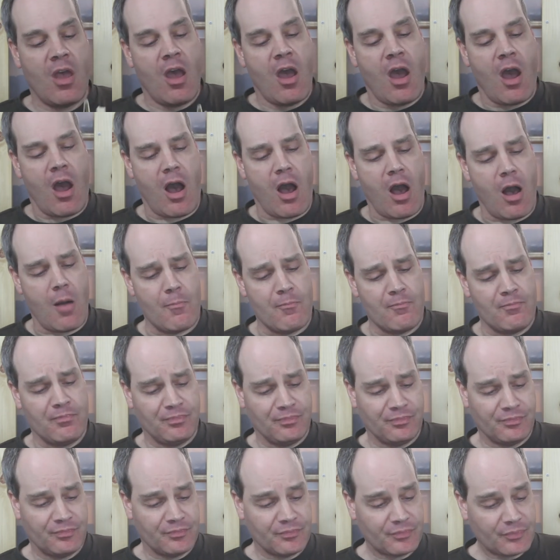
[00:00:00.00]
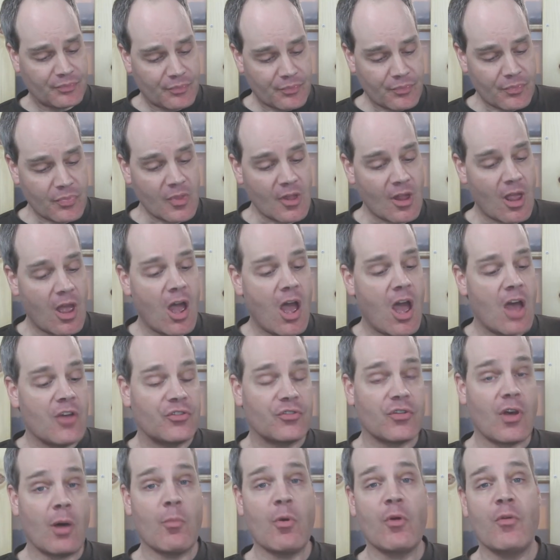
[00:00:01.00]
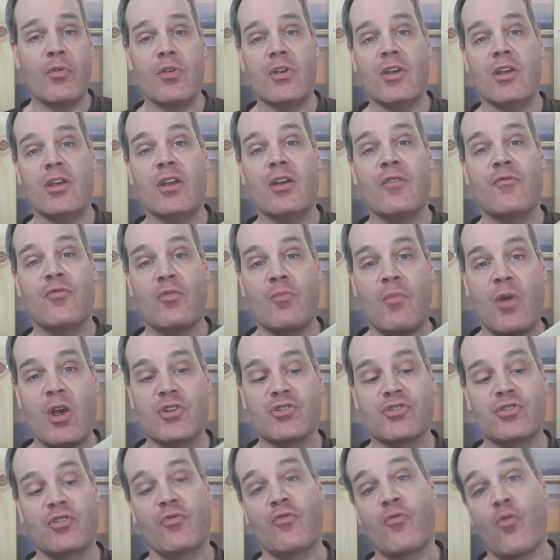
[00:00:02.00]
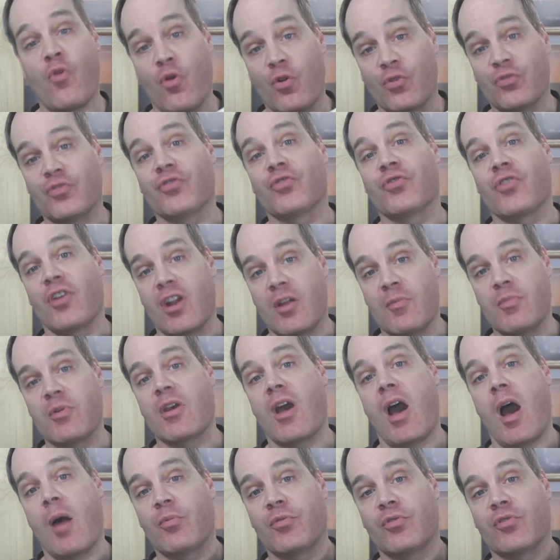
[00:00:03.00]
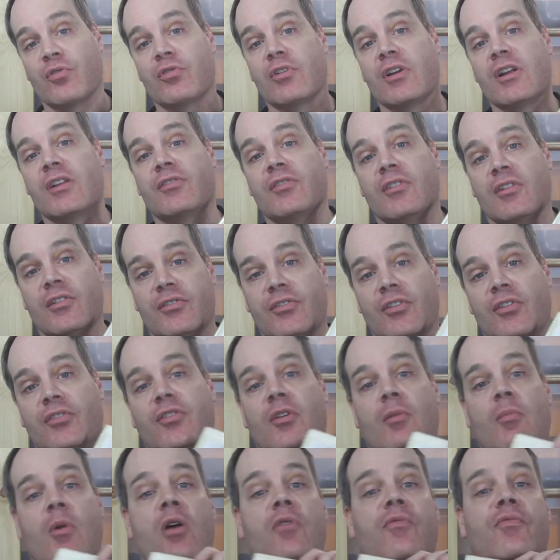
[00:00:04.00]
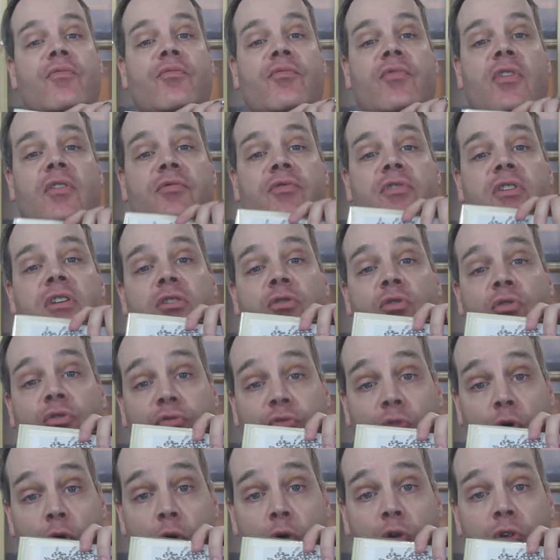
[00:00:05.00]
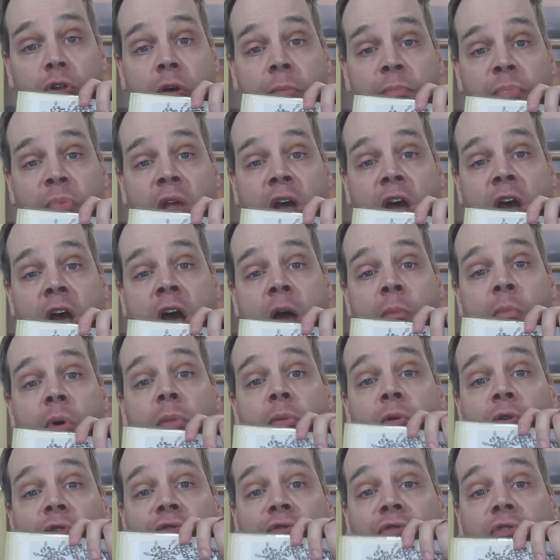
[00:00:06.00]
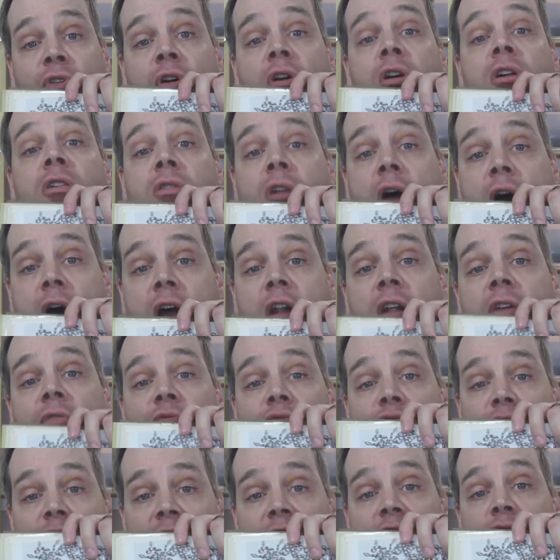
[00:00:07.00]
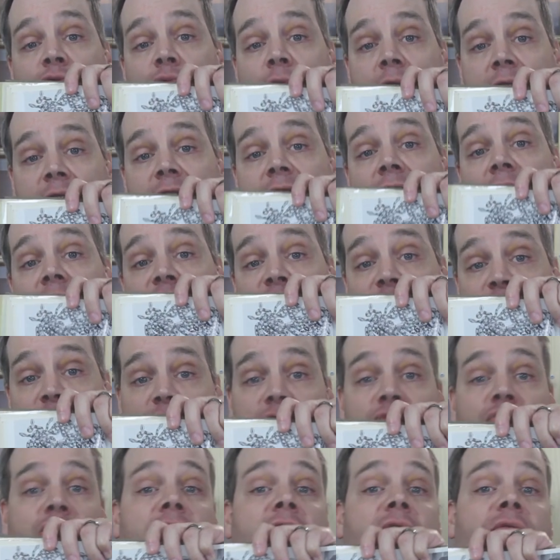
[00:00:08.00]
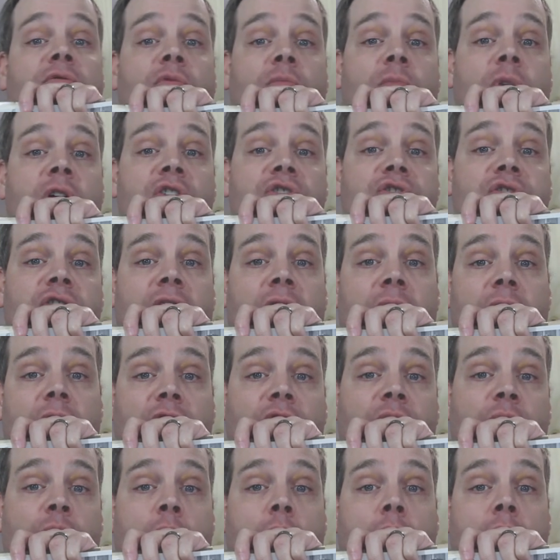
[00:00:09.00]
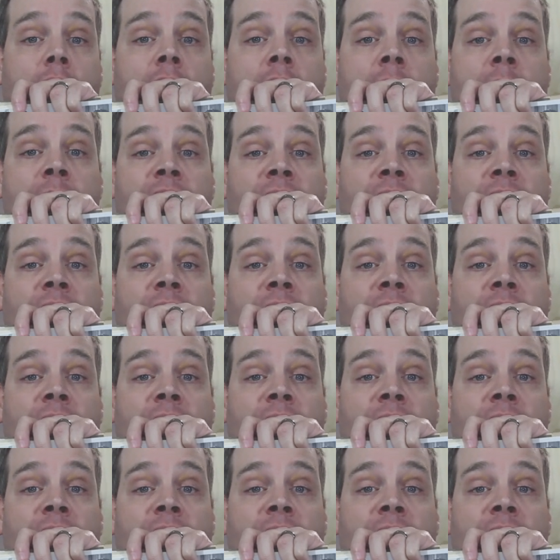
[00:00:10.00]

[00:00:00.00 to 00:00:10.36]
Um, some of the information, of course, is going to be obsolete since it's about fifty years old, but there's still a lot of really great husbandry information in this book.